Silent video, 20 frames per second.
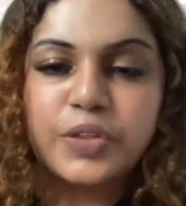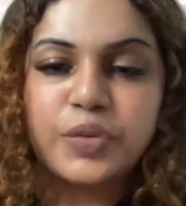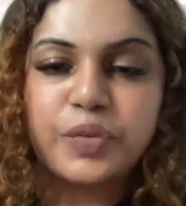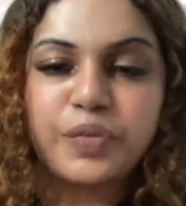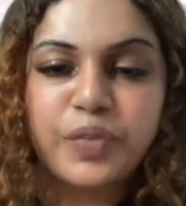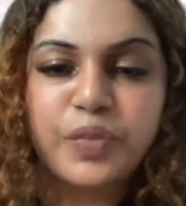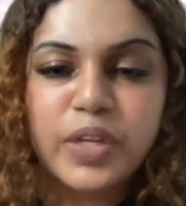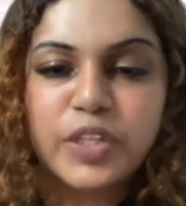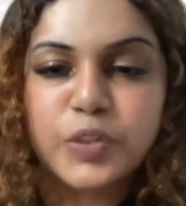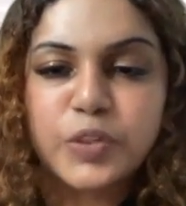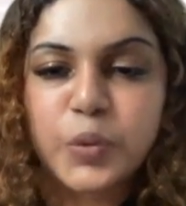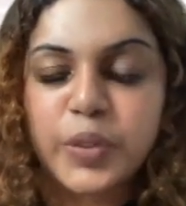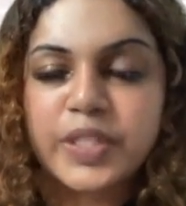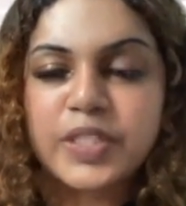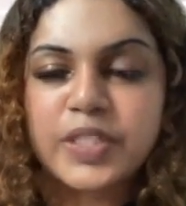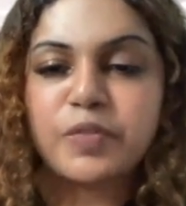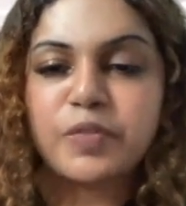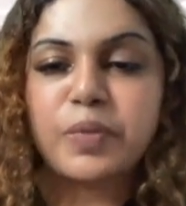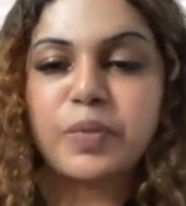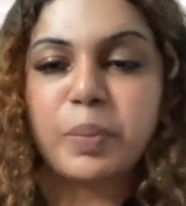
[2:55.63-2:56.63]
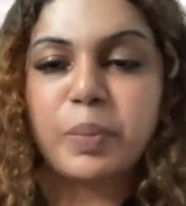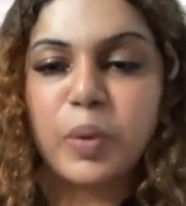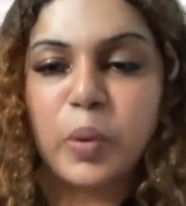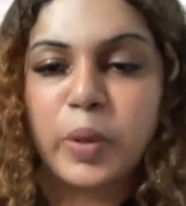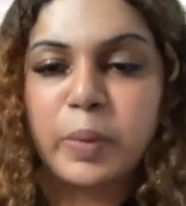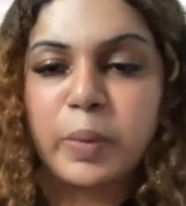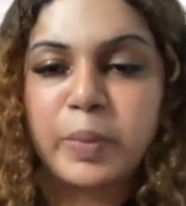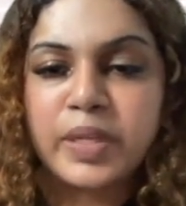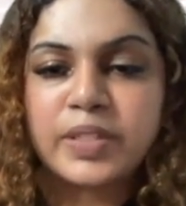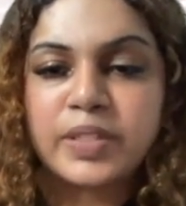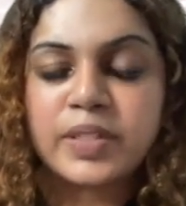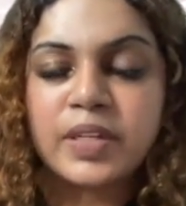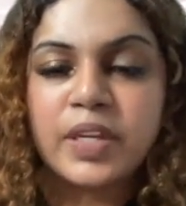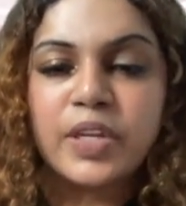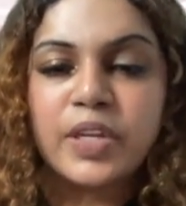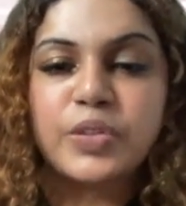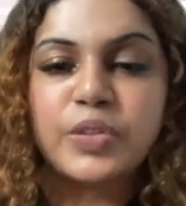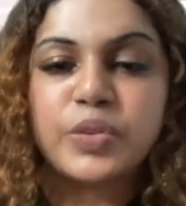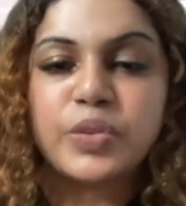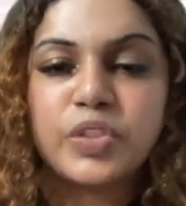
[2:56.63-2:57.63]
to free choice of employment,
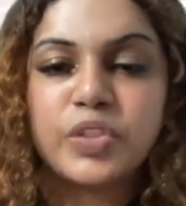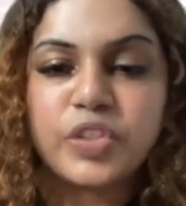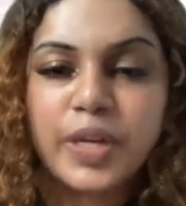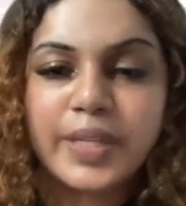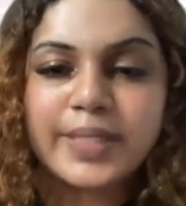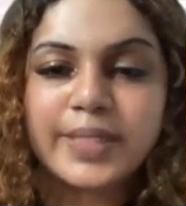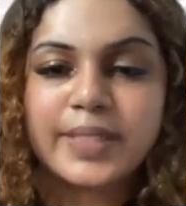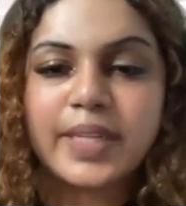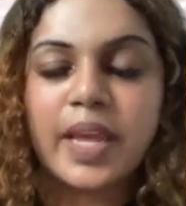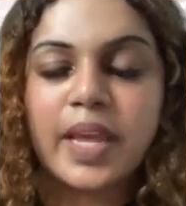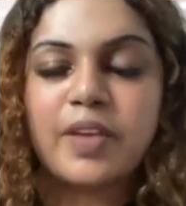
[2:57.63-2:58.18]
to just